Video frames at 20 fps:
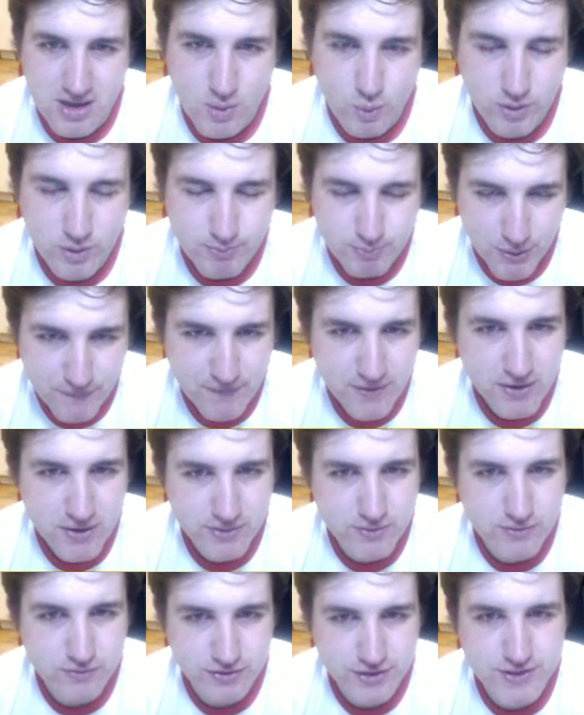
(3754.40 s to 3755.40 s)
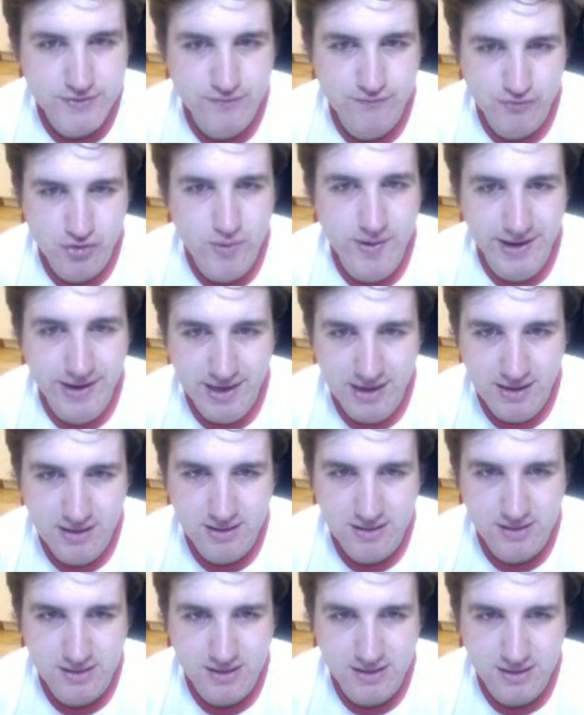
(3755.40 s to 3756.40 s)
Would Buffon ruin?
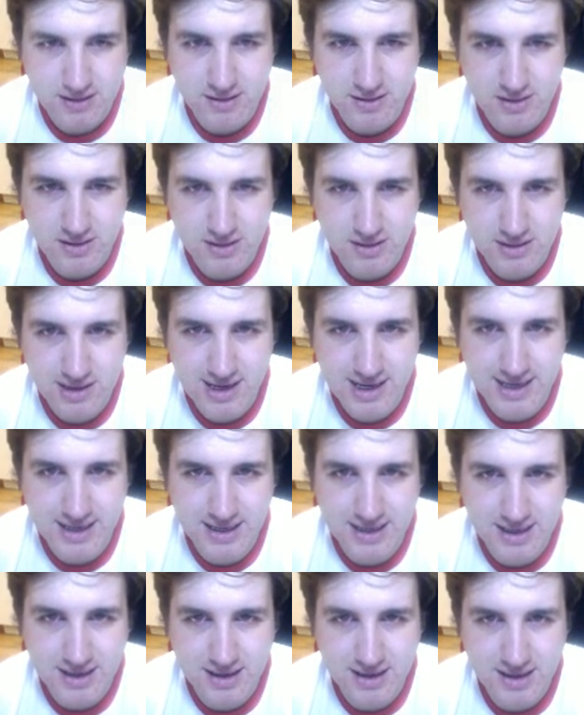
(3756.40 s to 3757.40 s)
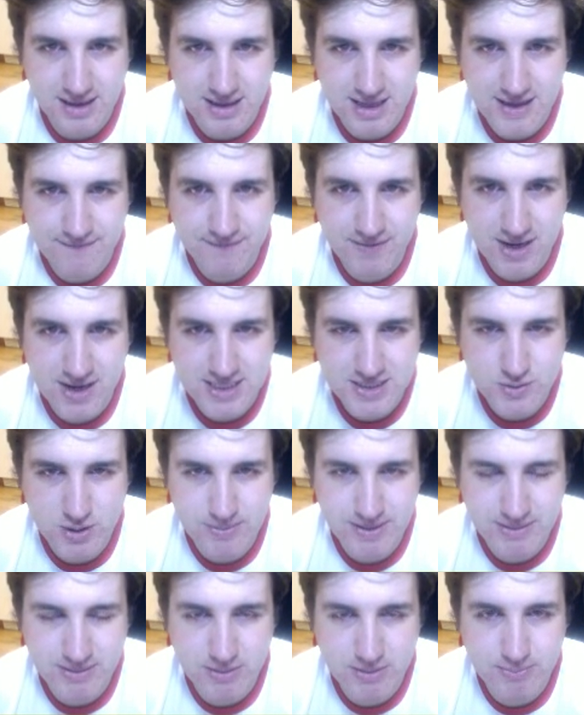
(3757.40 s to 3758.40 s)
Like, if I swap
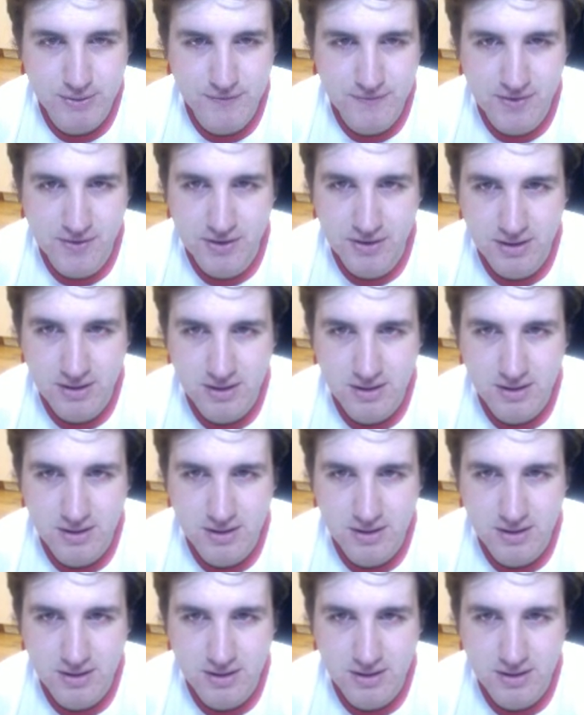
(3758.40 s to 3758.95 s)
him with Buffon,